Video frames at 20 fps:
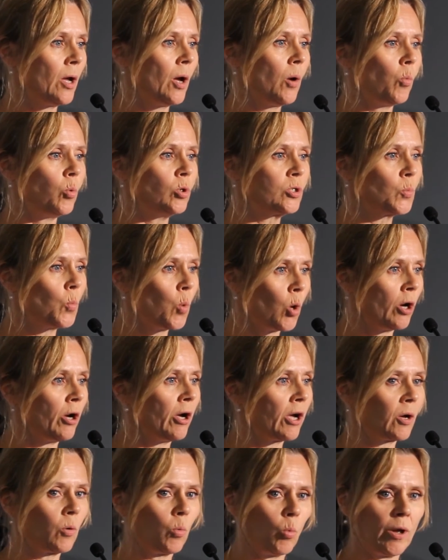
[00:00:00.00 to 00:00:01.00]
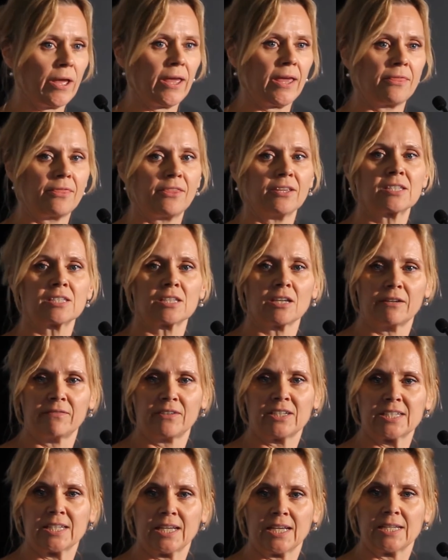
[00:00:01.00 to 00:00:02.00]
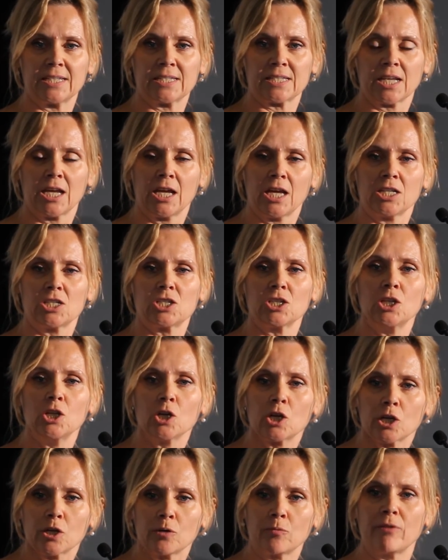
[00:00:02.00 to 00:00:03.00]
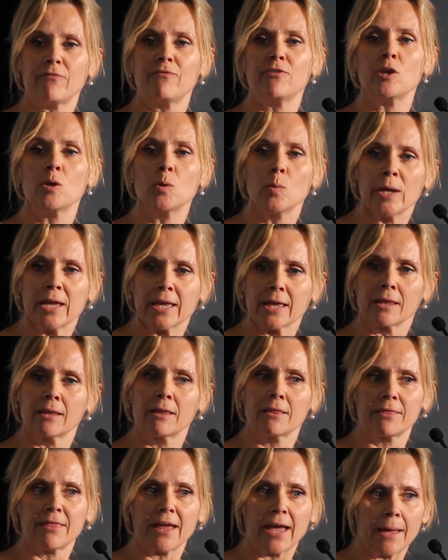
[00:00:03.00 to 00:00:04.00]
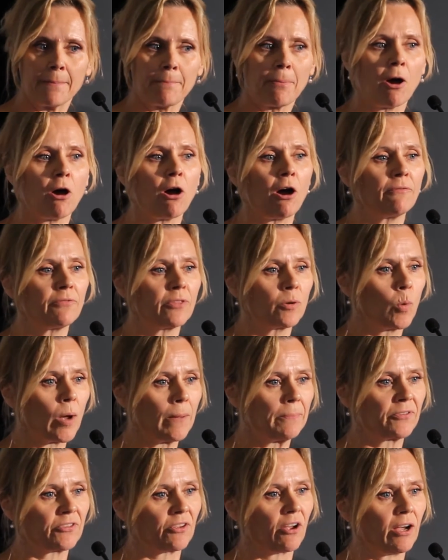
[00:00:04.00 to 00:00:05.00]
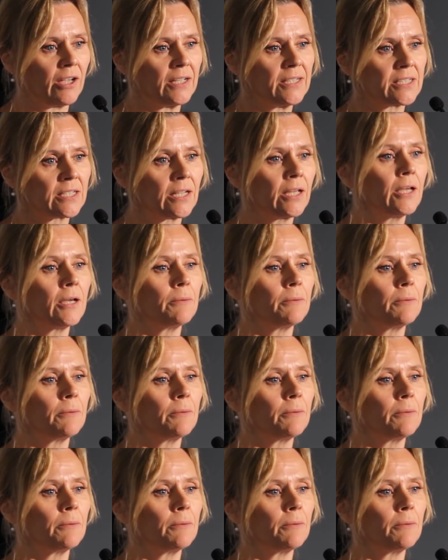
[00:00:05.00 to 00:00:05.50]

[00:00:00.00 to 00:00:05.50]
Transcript: would work with the services to look at reviewing their part of the website,